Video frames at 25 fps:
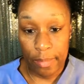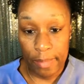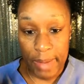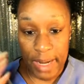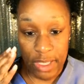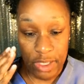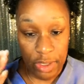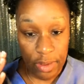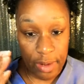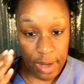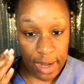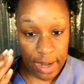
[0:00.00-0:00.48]

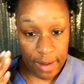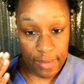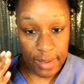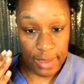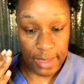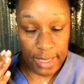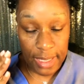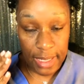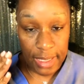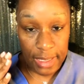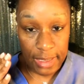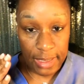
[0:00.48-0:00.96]
make sure
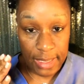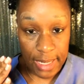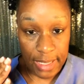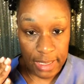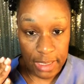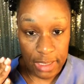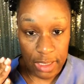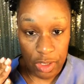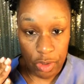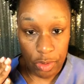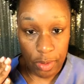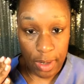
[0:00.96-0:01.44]
everything is
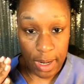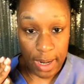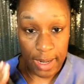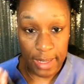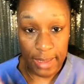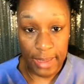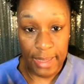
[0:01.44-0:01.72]
nice and dry.